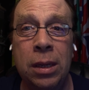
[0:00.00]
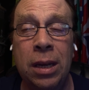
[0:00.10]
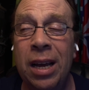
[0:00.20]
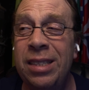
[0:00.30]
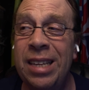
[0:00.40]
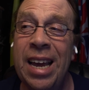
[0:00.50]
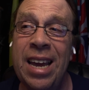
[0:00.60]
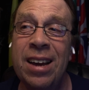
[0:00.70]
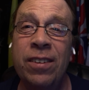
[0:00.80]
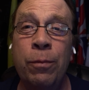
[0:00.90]
A
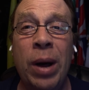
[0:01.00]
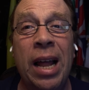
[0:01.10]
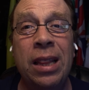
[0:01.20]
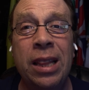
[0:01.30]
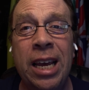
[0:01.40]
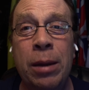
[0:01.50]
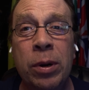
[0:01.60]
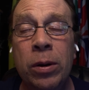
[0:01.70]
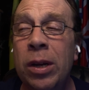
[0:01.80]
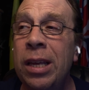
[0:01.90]
day of my
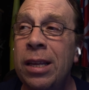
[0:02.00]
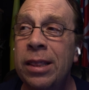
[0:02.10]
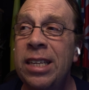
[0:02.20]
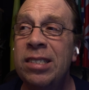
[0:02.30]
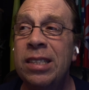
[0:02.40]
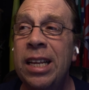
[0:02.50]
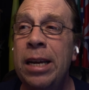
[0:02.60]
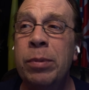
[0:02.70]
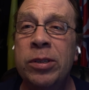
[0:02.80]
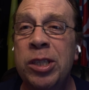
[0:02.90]
labor. This
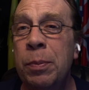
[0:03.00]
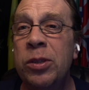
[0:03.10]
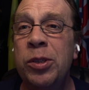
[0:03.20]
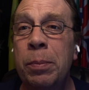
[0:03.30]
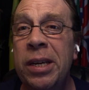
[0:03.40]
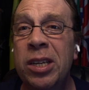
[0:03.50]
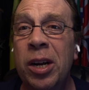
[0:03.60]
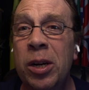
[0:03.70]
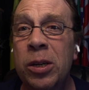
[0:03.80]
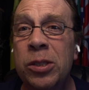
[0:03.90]
labor is supposed to be a
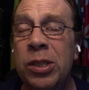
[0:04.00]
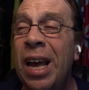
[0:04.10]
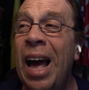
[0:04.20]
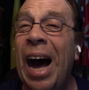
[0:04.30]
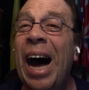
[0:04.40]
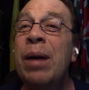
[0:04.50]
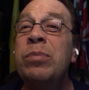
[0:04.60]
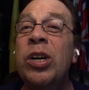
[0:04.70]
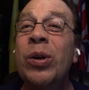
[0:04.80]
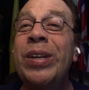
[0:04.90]
curse. I'm
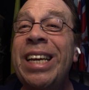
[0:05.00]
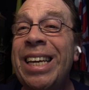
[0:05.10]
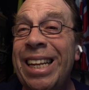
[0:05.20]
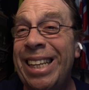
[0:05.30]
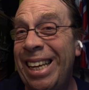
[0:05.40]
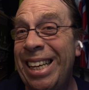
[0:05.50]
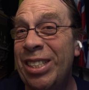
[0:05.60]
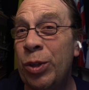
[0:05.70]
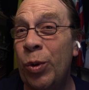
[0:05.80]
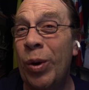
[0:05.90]
turning it
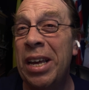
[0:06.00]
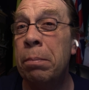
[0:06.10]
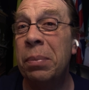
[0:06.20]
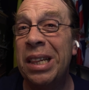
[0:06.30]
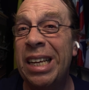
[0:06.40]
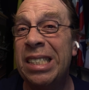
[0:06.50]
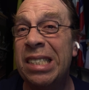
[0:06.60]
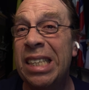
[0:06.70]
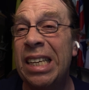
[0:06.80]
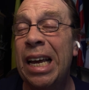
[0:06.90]
into a
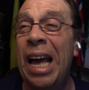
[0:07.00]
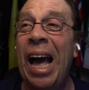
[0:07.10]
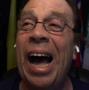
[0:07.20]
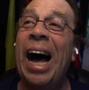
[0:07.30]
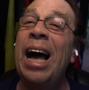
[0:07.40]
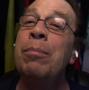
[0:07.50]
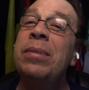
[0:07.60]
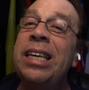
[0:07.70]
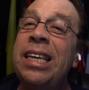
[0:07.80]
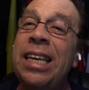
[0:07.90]
blessing. I'm
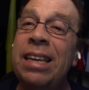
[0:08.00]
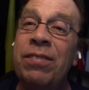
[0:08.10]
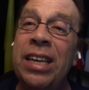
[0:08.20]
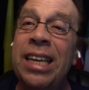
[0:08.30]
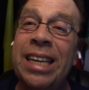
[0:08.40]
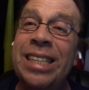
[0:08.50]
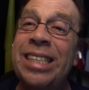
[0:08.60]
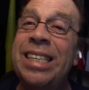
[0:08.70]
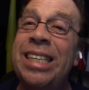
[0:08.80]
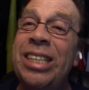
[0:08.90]
giving it
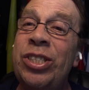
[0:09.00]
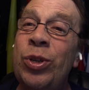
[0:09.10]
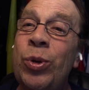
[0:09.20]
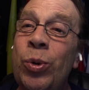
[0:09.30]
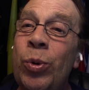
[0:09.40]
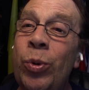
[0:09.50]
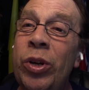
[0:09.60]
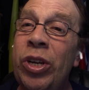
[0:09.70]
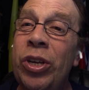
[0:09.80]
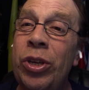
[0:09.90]
to
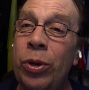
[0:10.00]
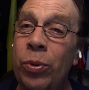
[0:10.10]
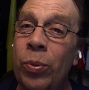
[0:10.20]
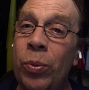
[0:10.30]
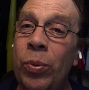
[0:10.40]
you.